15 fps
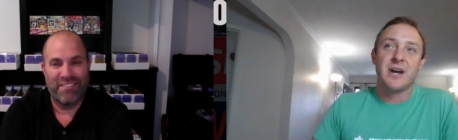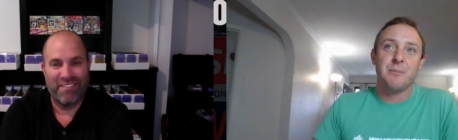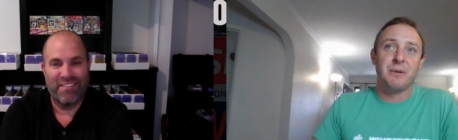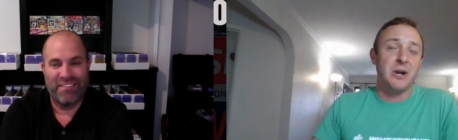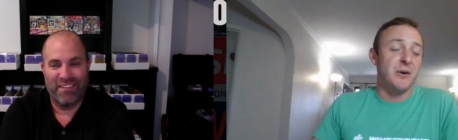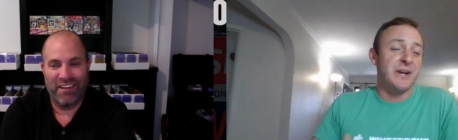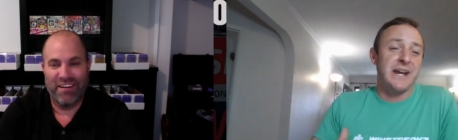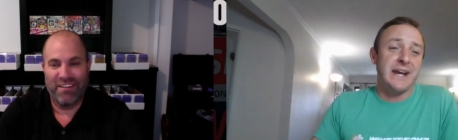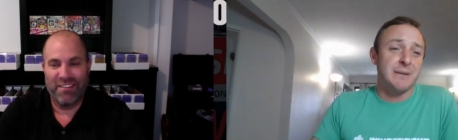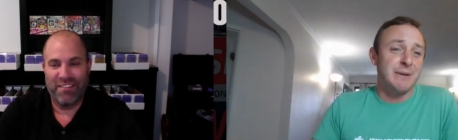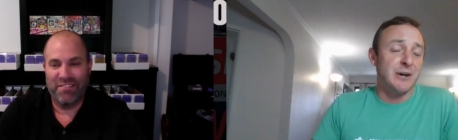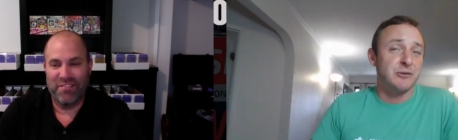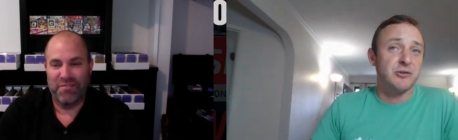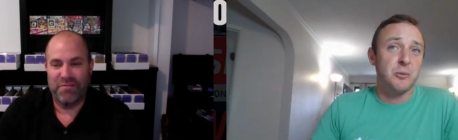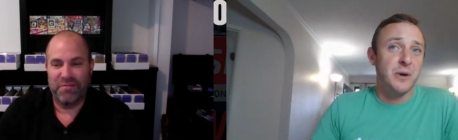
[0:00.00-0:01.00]
Speaker 1: But no, he had
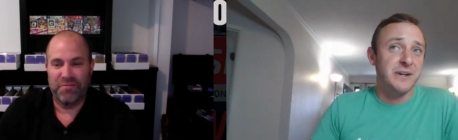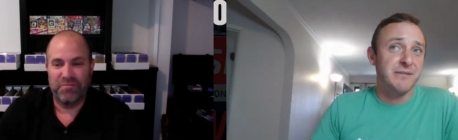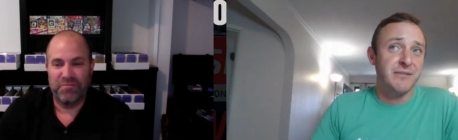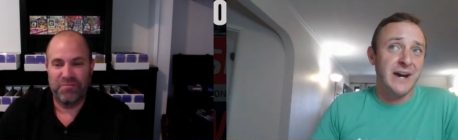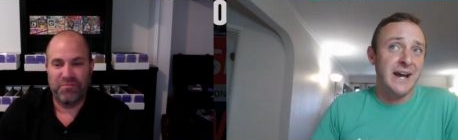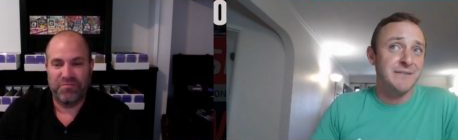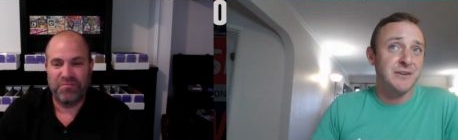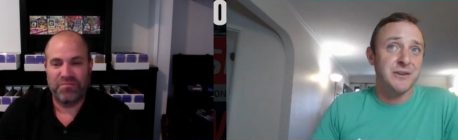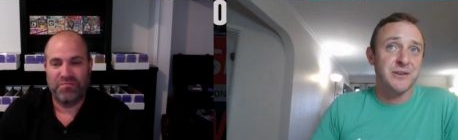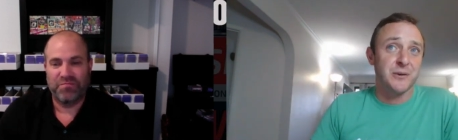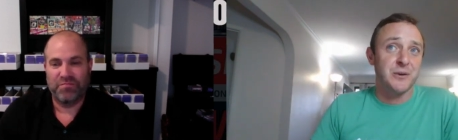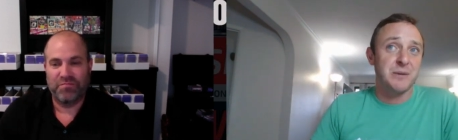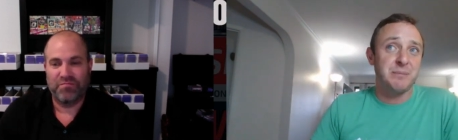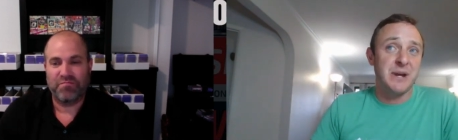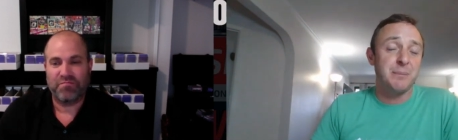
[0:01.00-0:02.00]
about 25 to
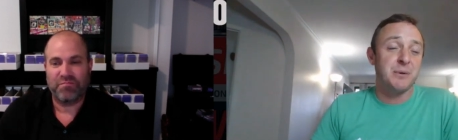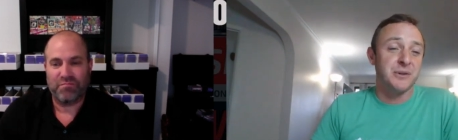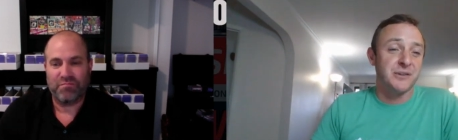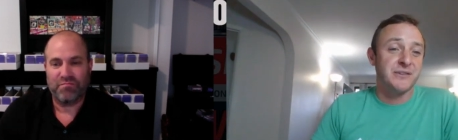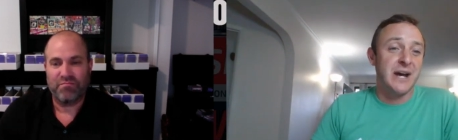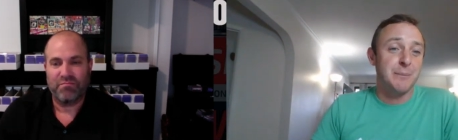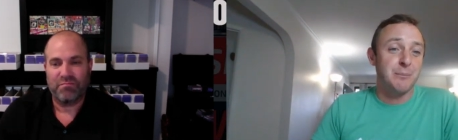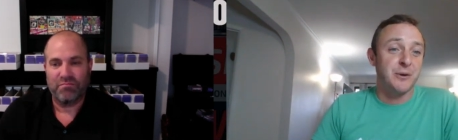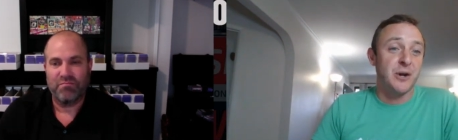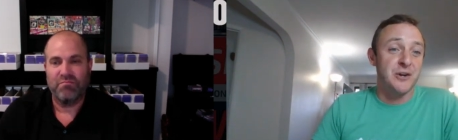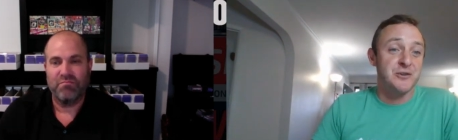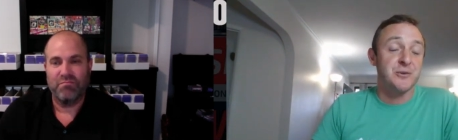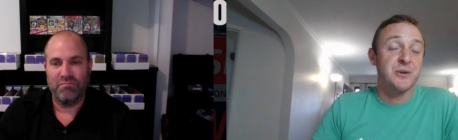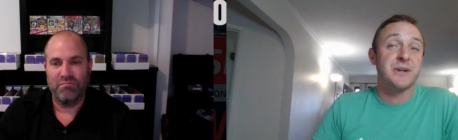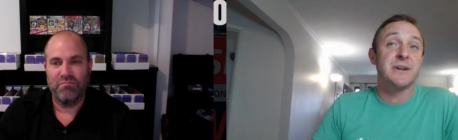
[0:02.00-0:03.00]
30 people in the top
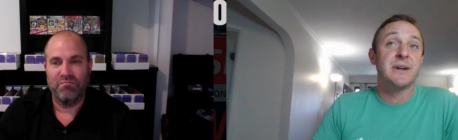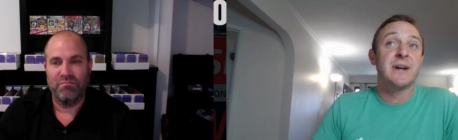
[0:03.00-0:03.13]
100